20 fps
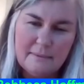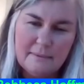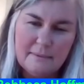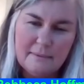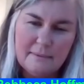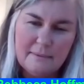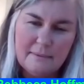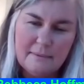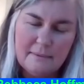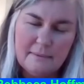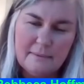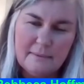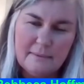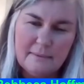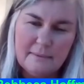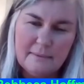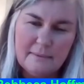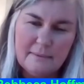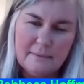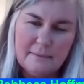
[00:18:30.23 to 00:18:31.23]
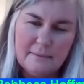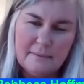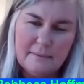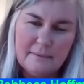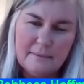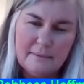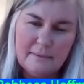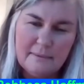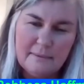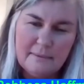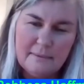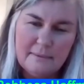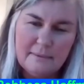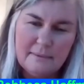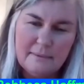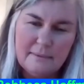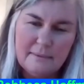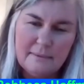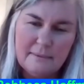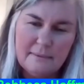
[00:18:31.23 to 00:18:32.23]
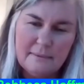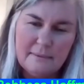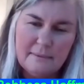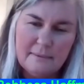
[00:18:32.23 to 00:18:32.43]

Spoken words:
No words are spoken by the person on screen.